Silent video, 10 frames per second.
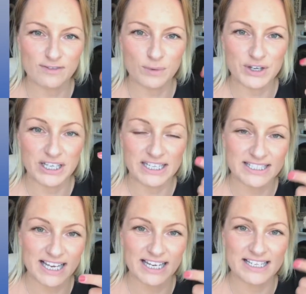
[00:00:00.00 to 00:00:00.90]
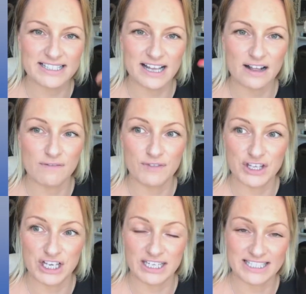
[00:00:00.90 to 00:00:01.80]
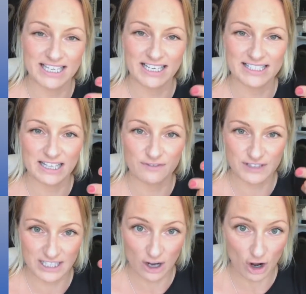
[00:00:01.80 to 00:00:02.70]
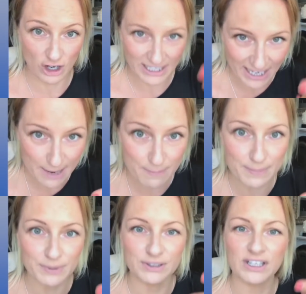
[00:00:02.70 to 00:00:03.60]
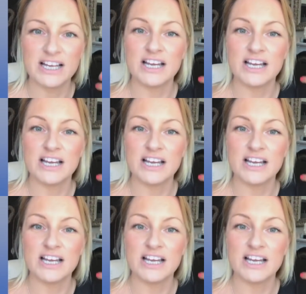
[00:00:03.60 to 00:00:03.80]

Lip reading: what you're going to tell yourself, that you're going to tell yourself you are capable,